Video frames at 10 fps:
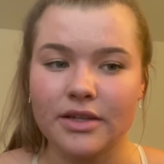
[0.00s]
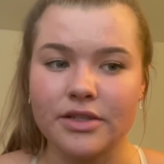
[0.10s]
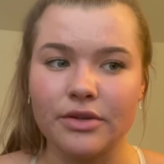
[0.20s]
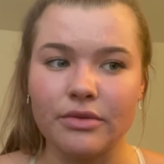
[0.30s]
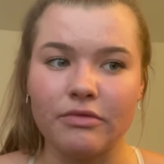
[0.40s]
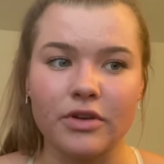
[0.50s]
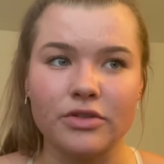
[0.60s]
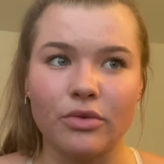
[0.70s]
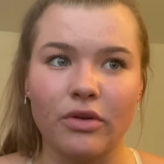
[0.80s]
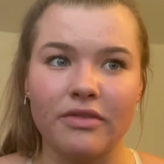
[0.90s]
to the
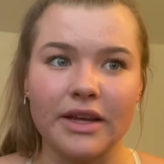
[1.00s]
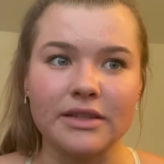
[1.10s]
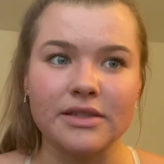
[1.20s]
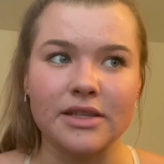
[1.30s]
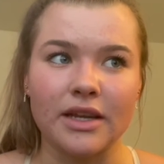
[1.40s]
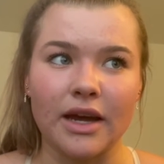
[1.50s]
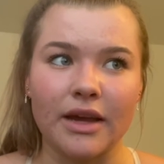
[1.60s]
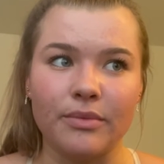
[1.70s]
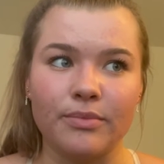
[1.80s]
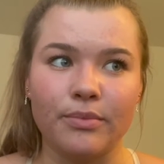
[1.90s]
virtual events and
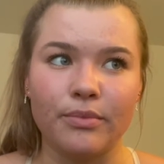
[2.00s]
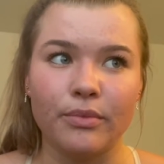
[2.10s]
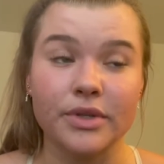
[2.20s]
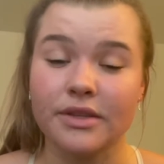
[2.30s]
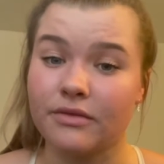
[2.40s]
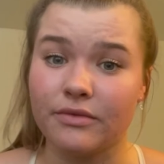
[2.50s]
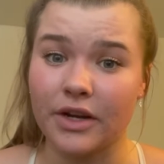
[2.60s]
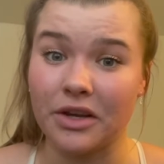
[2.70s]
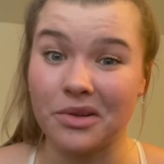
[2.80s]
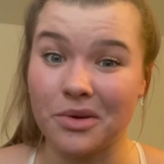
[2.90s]
I wasn't
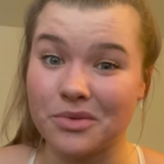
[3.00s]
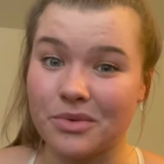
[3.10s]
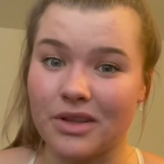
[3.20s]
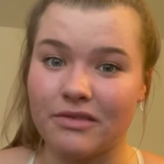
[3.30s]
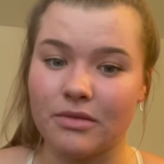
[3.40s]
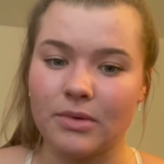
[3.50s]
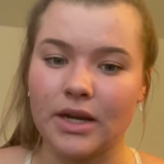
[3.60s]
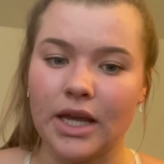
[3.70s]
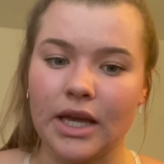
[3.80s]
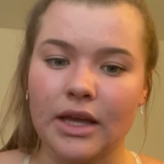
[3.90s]
very close with
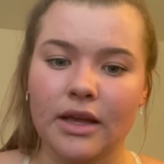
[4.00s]
everybody.